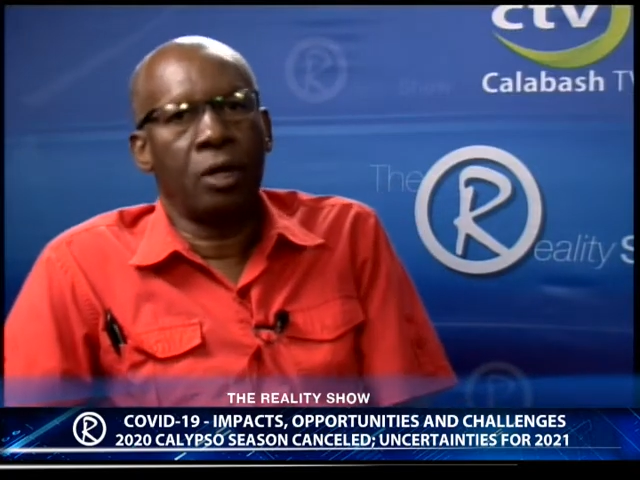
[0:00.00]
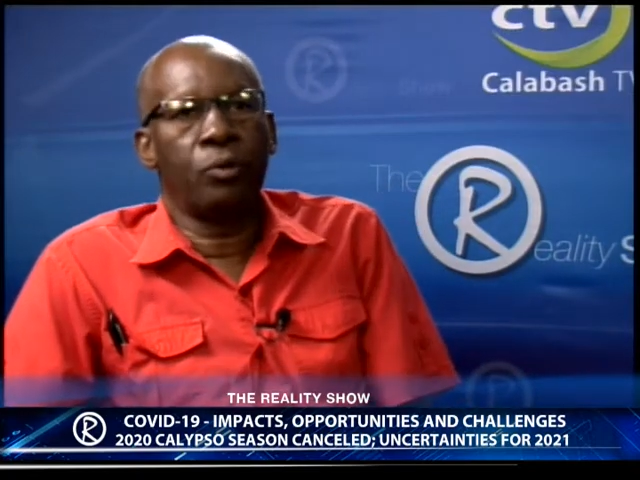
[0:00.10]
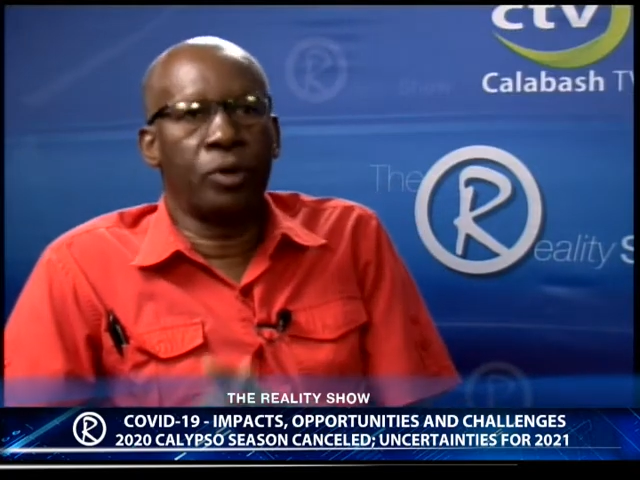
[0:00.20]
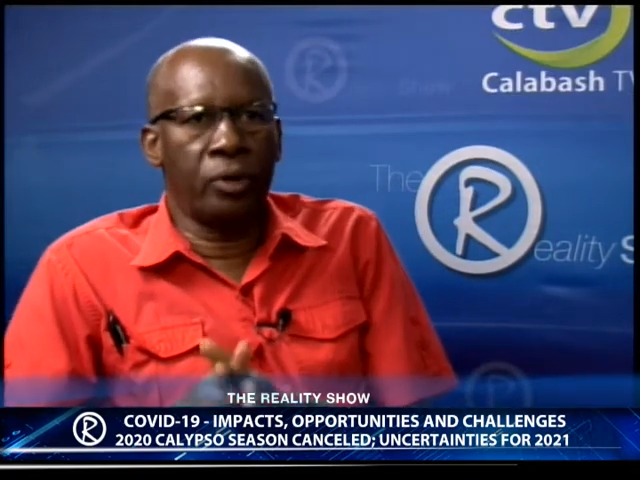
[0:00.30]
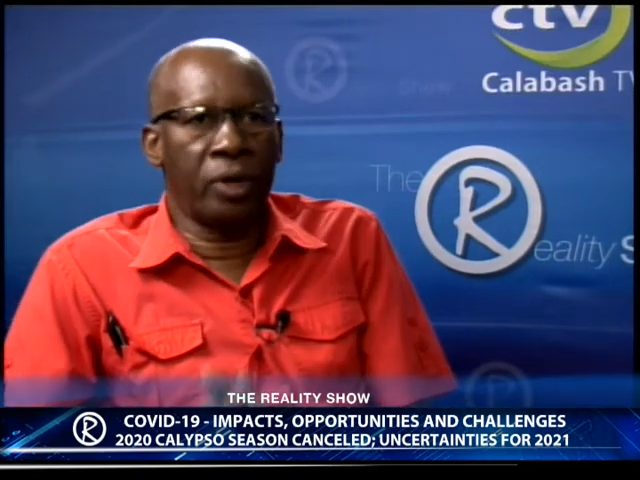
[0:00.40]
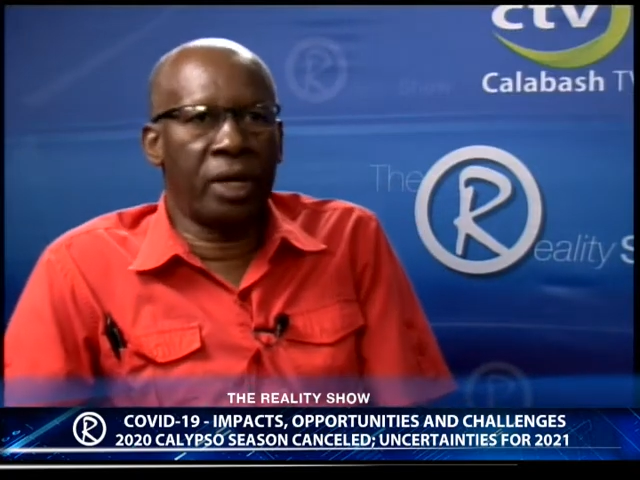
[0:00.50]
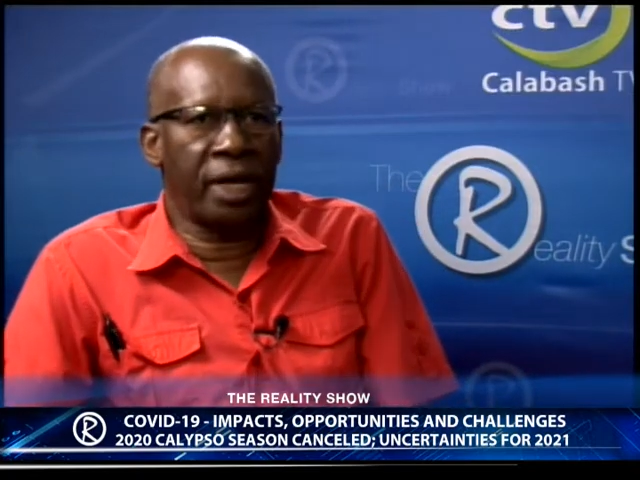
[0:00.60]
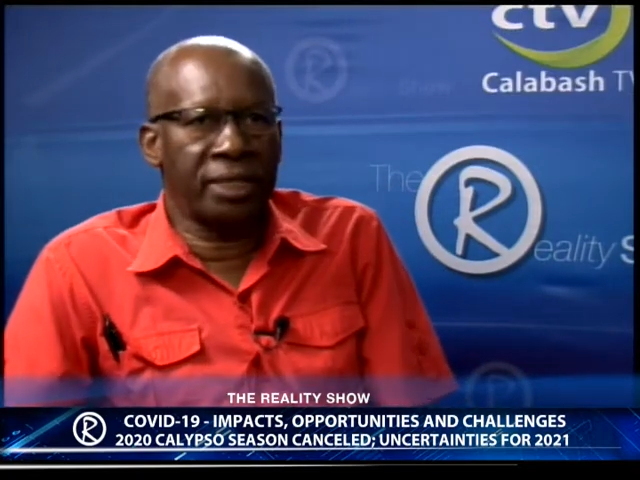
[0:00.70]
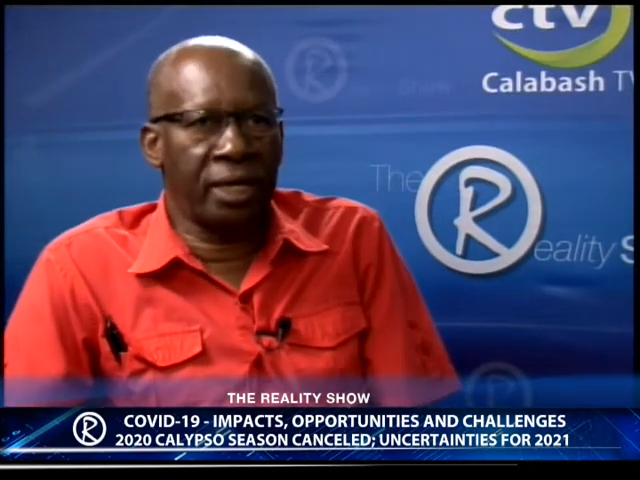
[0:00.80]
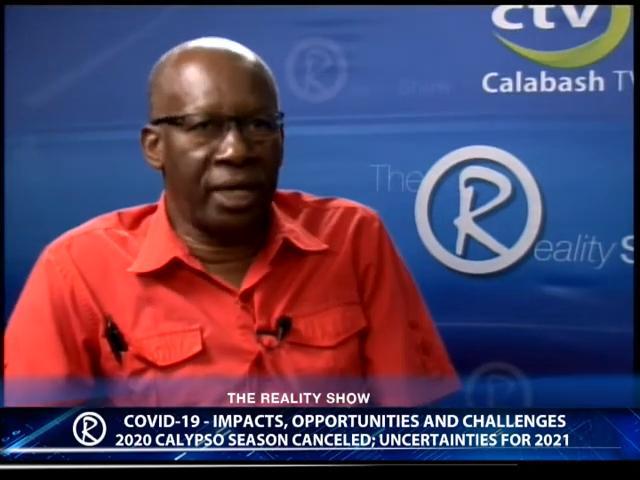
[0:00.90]
would
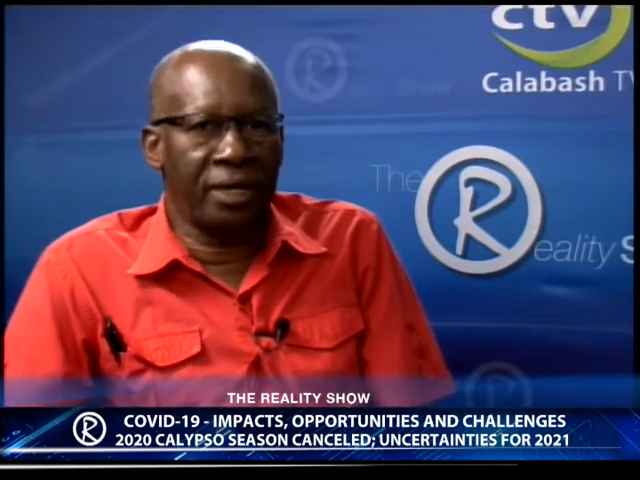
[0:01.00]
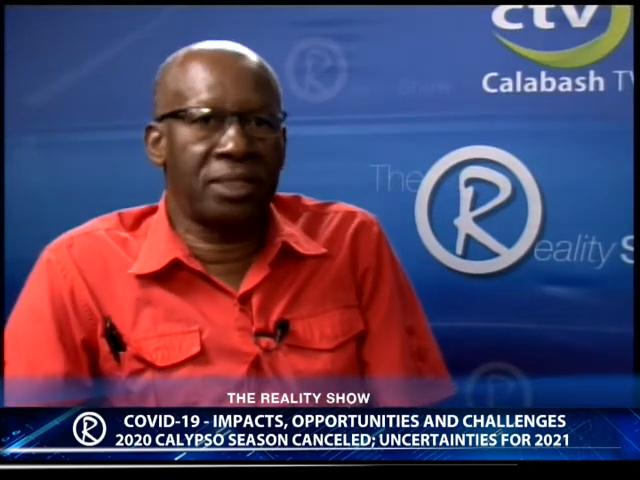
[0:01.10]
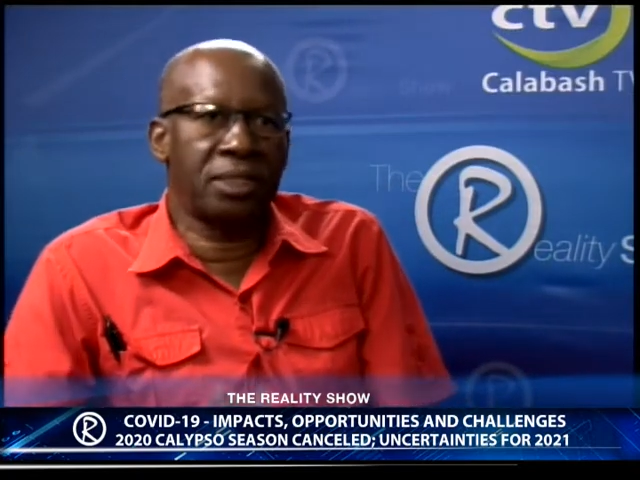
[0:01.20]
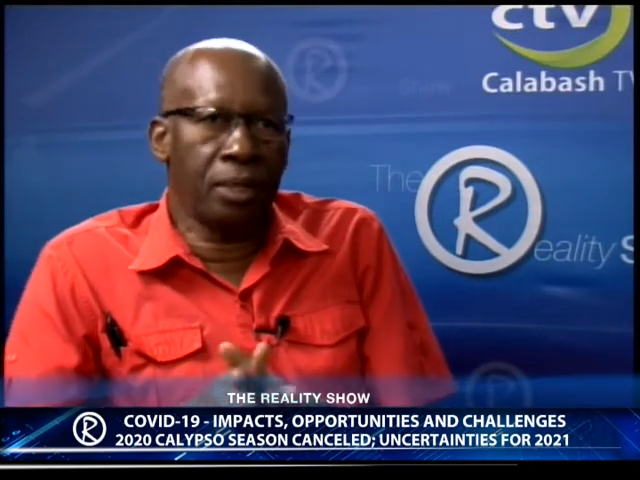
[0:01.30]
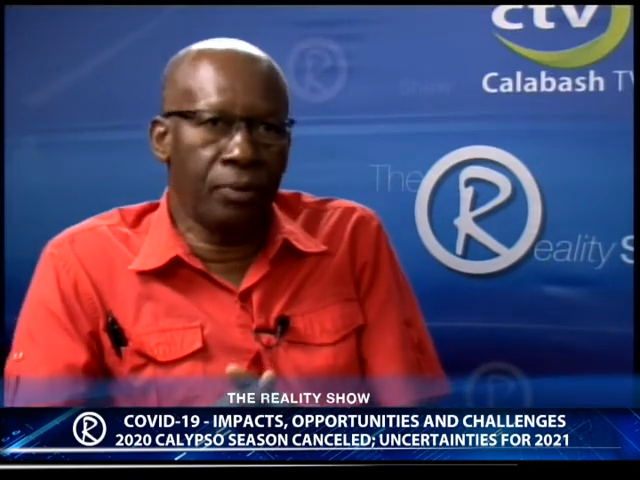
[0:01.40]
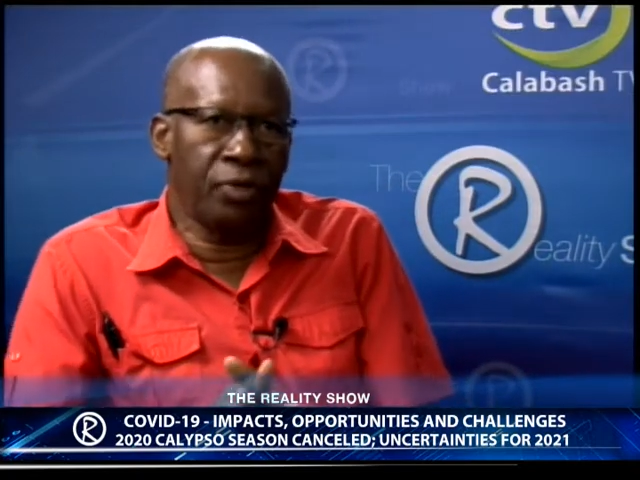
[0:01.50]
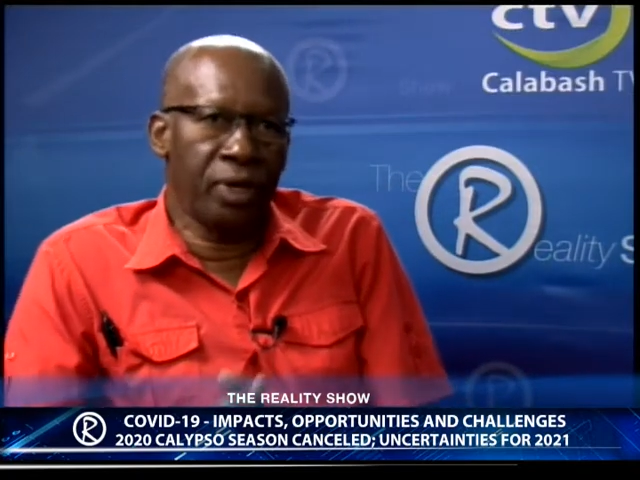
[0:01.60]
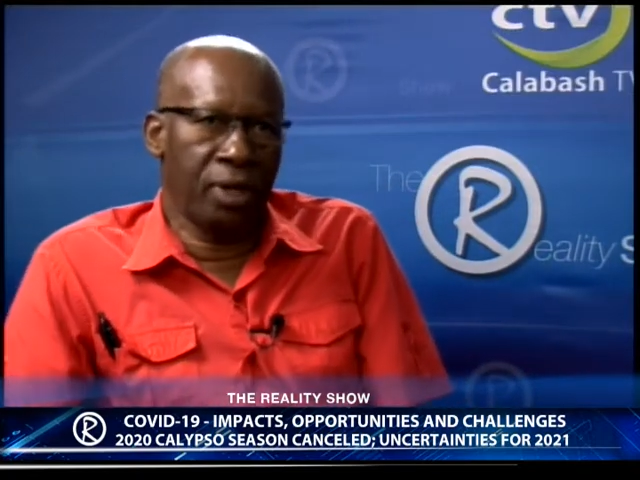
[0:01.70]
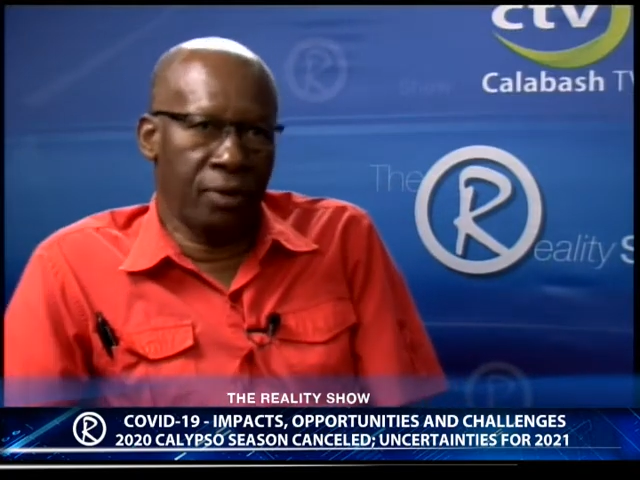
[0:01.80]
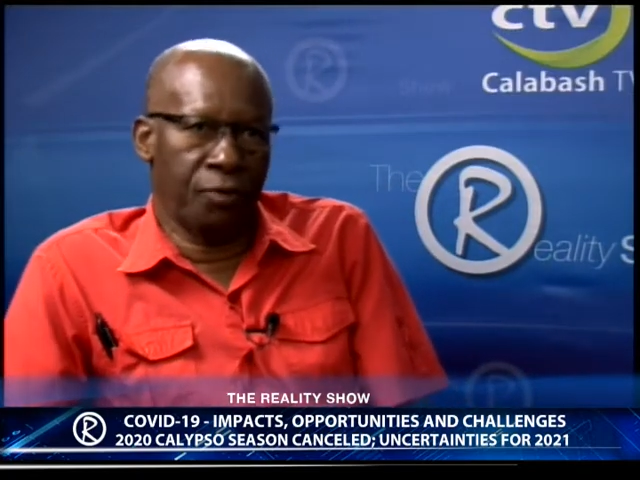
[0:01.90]
realize that there is
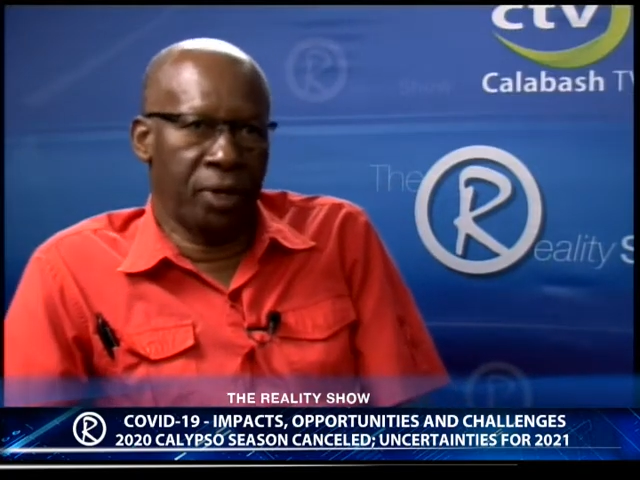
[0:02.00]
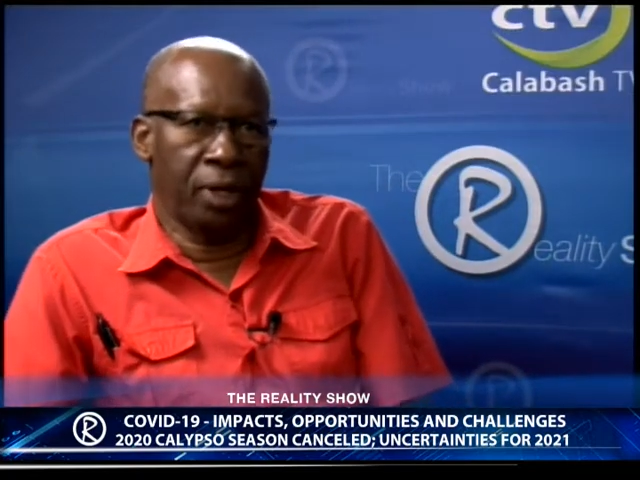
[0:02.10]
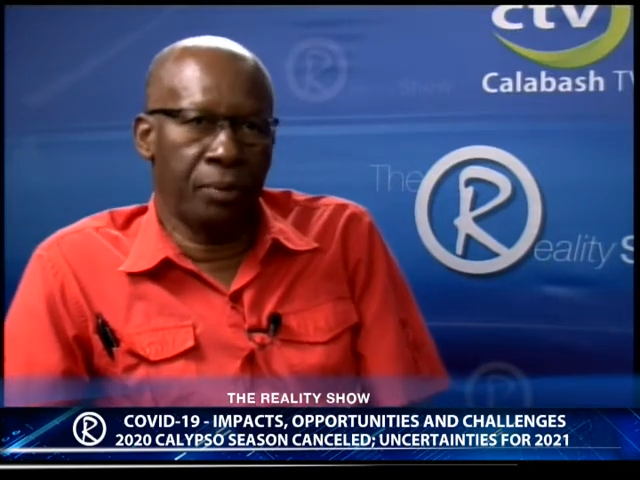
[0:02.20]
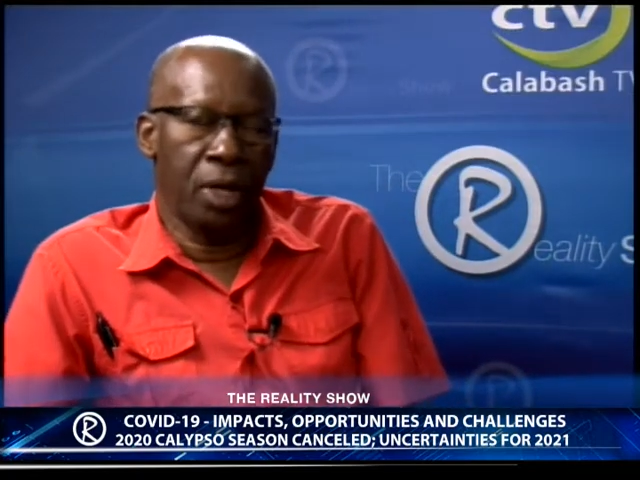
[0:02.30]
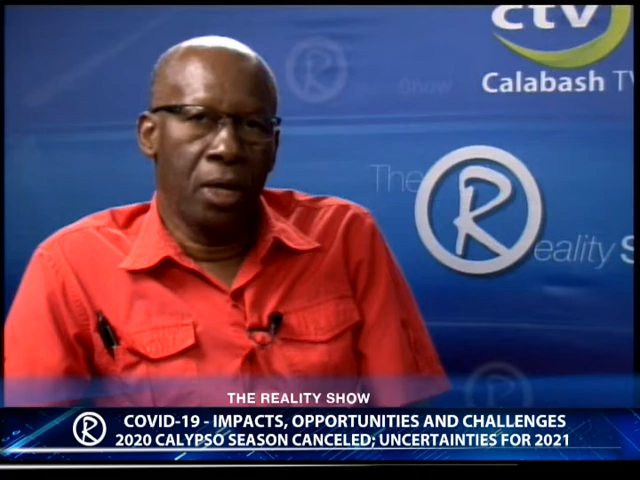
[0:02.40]
something there for them.